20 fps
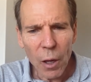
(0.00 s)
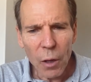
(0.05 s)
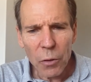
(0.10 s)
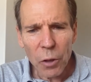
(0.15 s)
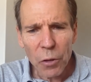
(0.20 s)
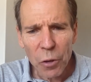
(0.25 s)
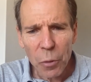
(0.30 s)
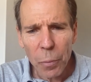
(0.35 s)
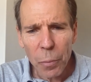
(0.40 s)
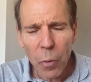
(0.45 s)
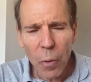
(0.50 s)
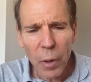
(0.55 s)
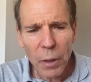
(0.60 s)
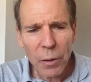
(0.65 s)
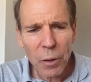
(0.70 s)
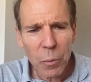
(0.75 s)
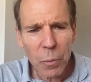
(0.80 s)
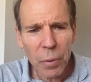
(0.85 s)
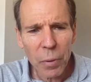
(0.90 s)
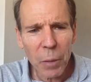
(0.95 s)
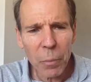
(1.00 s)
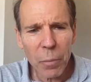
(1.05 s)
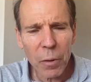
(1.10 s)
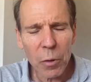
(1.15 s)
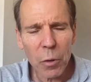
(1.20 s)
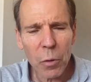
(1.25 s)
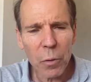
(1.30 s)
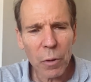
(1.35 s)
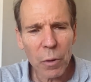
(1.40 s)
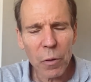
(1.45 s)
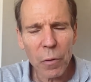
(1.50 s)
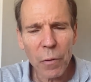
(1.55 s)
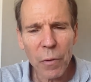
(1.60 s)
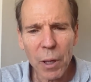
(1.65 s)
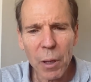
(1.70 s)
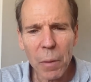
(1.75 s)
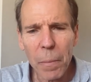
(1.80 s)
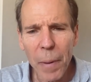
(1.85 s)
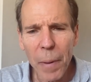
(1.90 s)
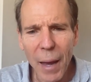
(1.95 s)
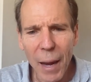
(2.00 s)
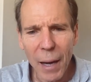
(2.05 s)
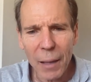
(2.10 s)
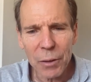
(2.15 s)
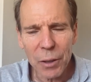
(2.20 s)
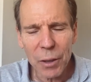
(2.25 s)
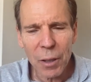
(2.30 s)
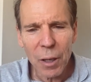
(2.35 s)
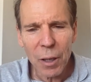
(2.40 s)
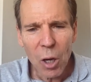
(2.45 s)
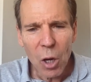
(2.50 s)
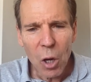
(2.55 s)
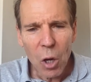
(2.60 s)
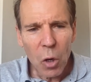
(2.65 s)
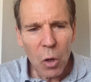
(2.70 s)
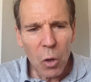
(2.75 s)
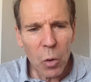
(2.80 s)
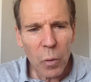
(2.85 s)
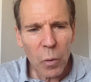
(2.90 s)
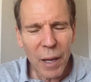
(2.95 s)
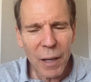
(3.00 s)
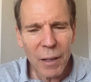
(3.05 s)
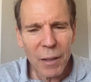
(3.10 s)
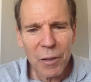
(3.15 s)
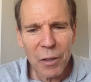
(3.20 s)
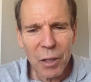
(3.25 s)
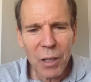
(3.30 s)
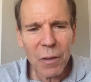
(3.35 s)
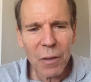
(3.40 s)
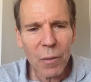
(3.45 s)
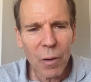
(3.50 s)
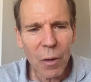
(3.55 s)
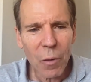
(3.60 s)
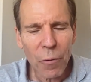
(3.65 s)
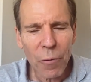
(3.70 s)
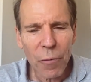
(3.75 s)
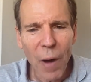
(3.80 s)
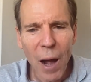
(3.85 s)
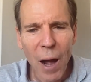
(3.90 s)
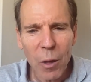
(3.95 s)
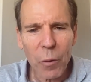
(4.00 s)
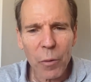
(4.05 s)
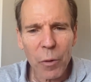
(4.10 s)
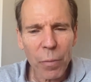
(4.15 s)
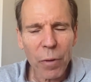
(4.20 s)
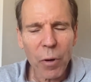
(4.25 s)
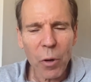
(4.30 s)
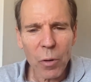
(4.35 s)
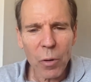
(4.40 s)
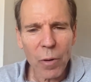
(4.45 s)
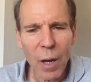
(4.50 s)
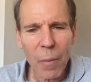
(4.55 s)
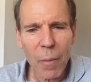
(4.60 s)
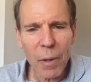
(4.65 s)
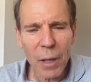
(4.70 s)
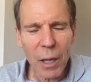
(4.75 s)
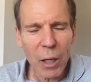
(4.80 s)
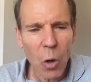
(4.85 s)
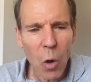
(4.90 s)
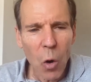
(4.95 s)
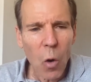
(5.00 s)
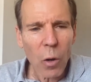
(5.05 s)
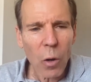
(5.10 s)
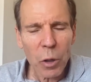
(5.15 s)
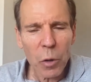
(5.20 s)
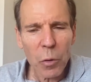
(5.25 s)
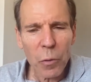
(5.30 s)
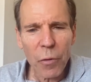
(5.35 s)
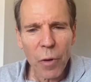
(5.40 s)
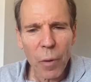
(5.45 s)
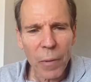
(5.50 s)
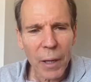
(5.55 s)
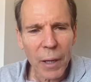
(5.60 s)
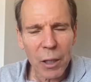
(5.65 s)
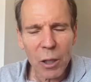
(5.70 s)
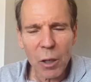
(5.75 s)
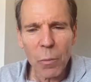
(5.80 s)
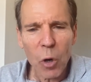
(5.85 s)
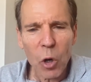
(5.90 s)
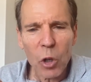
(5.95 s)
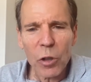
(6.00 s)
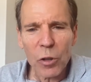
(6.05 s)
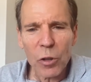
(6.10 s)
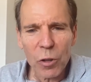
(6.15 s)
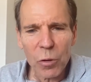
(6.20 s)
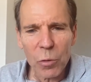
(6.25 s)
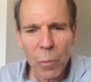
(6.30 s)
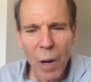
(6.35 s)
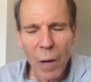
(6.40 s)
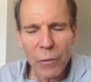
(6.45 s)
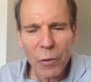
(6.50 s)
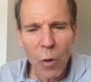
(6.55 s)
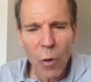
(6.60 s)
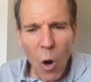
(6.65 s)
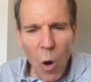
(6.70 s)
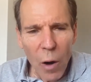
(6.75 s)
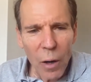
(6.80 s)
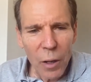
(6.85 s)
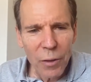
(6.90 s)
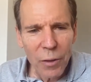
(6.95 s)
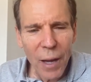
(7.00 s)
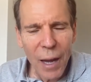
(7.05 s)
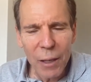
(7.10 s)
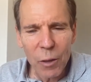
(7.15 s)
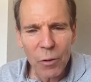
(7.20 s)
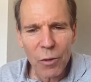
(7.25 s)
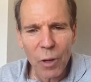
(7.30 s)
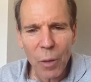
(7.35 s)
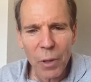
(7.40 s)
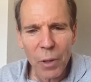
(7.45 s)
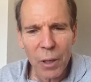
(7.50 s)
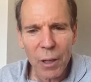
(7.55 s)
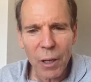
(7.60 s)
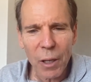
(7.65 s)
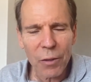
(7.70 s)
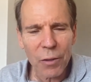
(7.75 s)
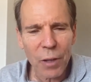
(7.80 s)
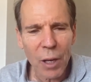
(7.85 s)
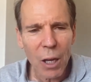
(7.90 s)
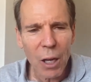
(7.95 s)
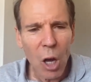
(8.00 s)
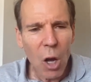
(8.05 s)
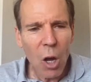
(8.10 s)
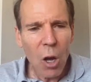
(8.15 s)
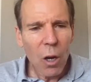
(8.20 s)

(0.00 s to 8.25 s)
disappointed people who you, you've impacted, who then didn't follow the program, and they call you from like an emergency room after a heart attack or something, and they say,